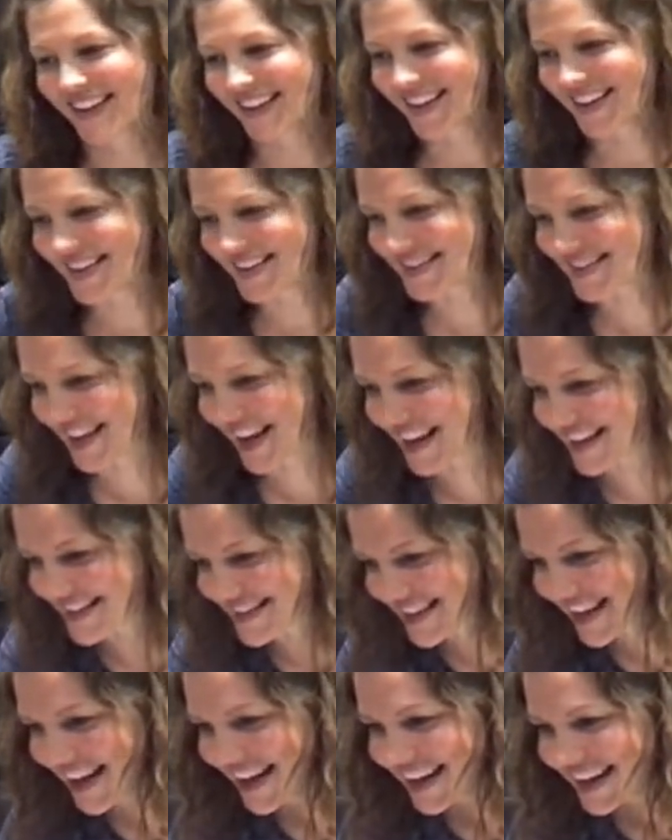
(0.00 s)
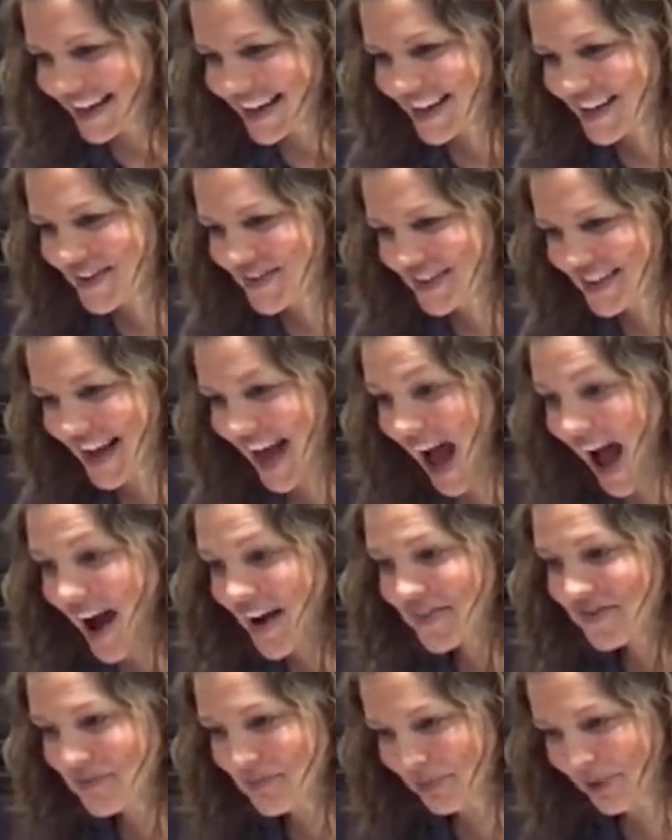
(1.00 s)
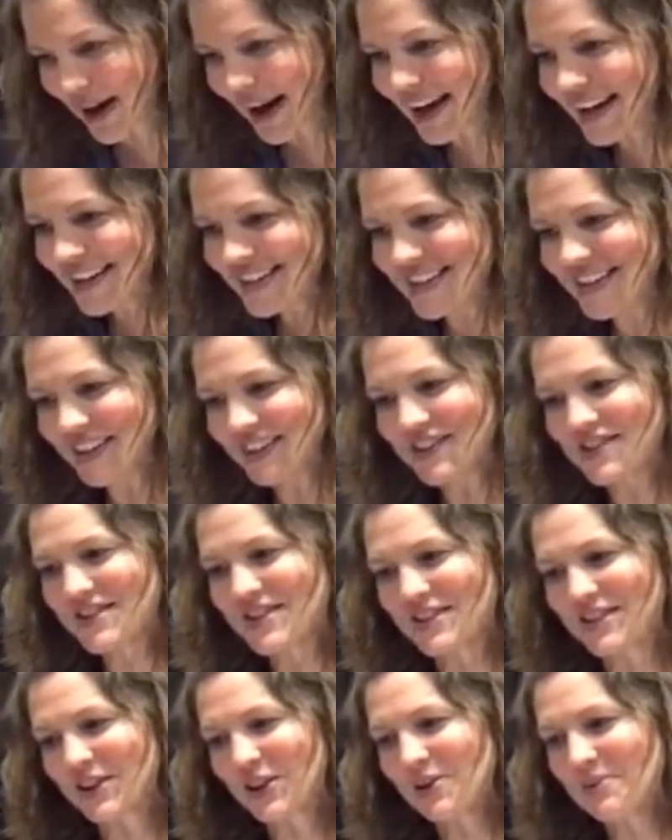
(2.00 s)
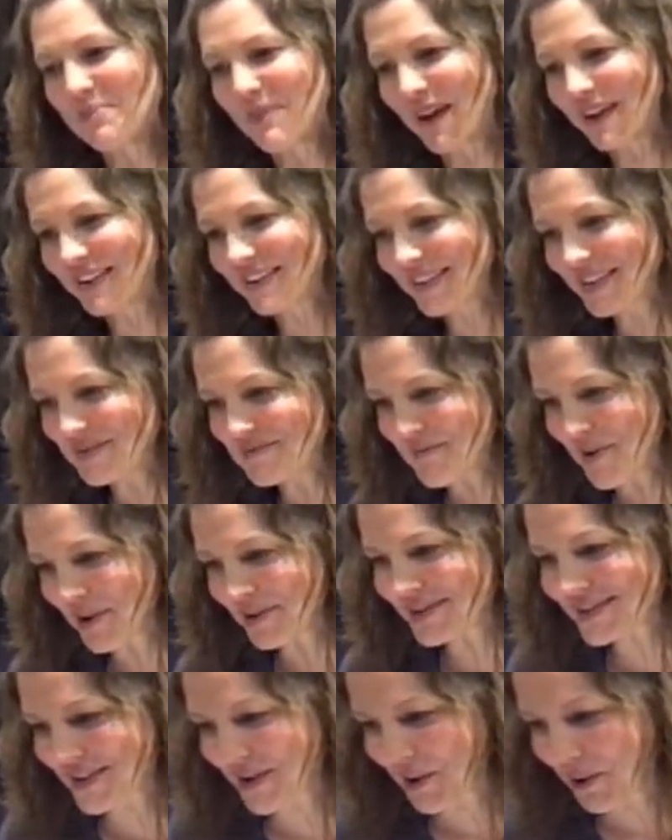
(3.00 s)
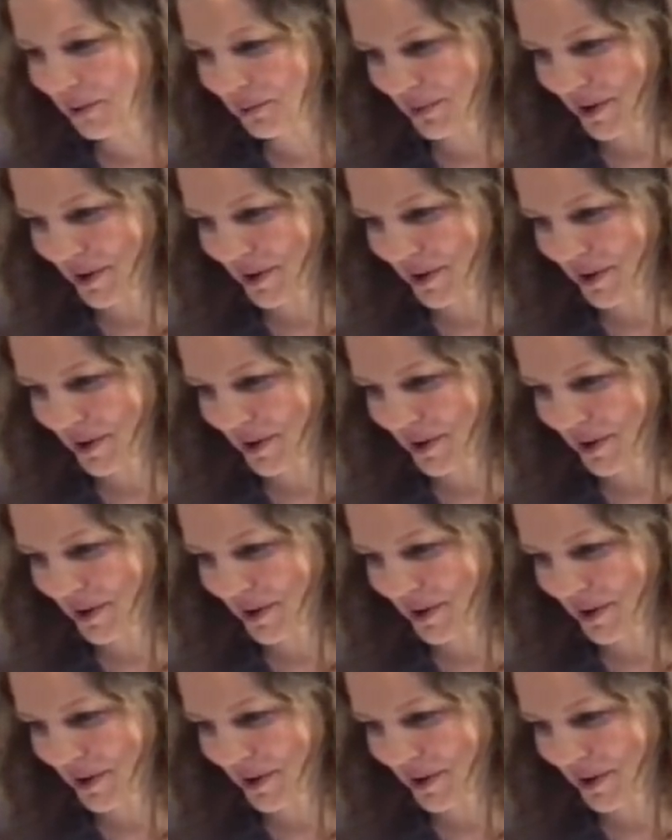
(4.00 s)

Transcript: He says, even half-brained, you're still better than most whole